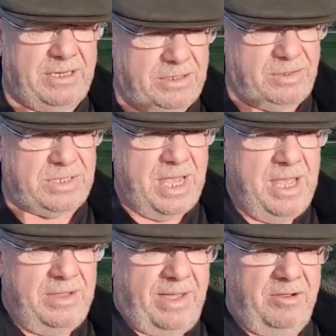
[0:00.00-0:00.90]
And of course,
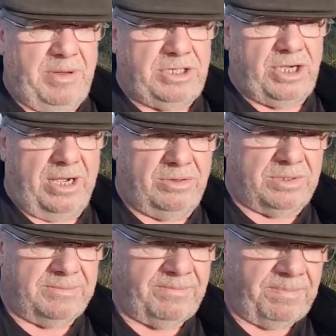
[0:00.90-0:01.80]
they have been
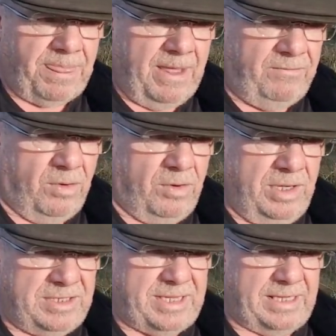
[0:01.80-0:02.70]
jailed
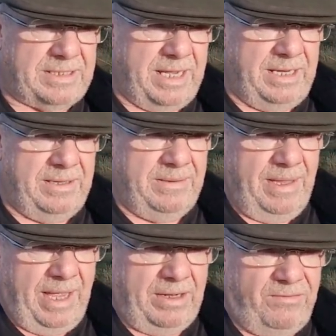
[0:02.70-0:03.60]
for 16
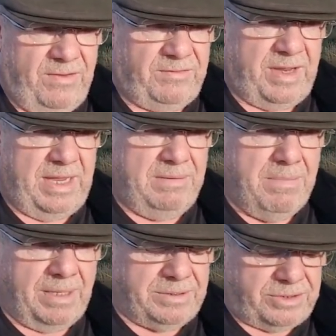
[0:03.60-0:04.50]
and 15
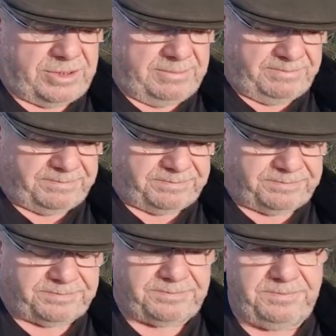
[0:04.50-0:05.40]
months.
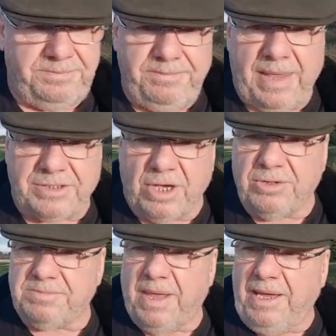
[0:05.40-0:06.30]
So